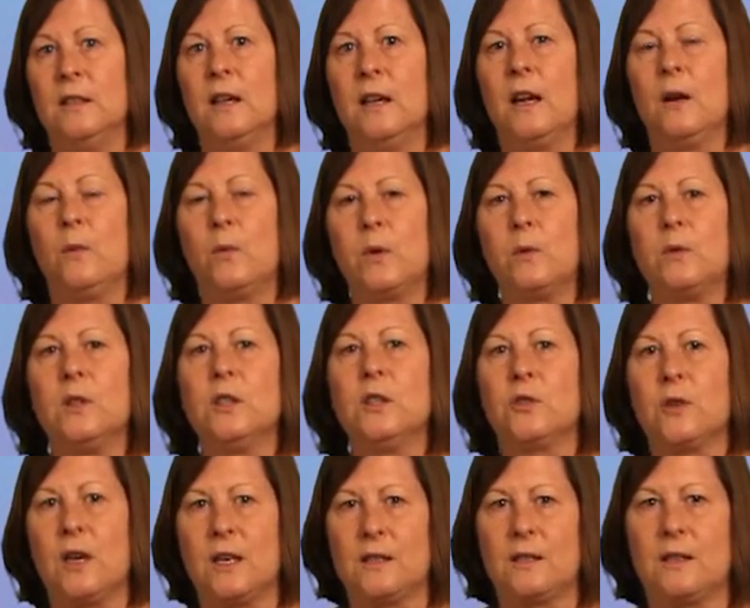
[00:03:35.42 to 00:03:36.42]
and we will
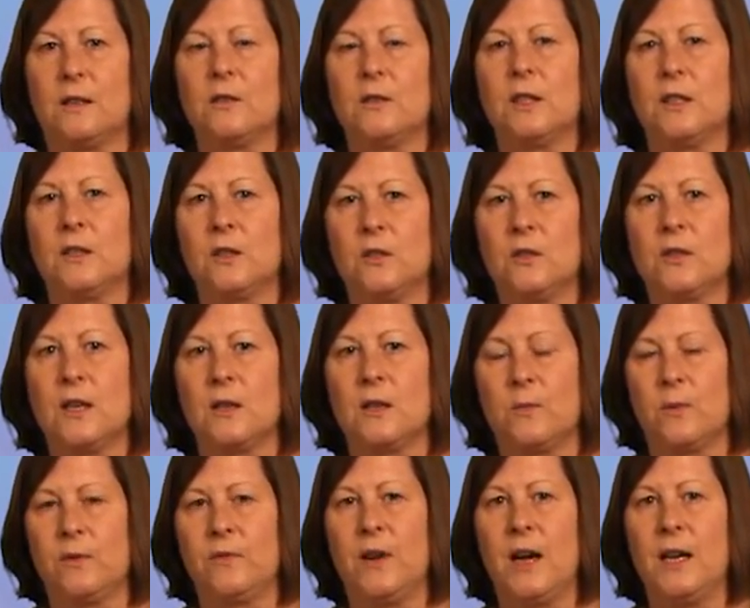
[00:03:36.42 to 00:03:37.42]
address those issues as
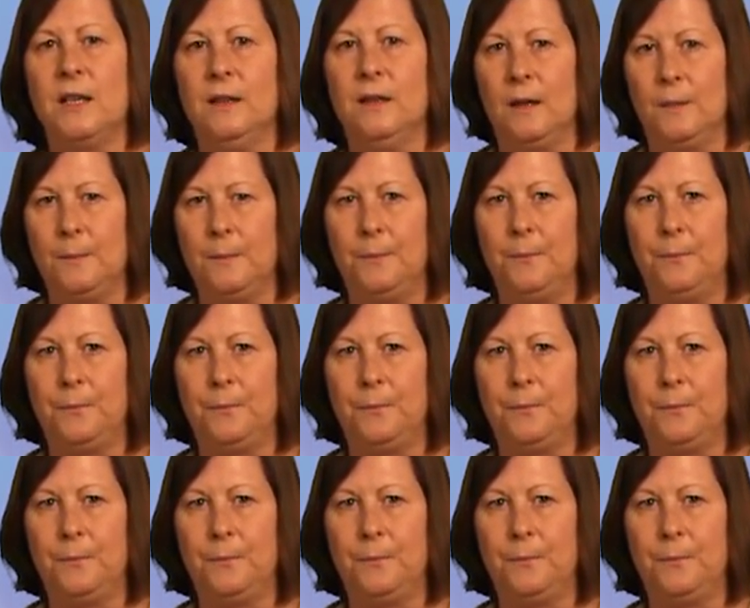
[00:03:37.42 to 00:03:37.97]
we find them.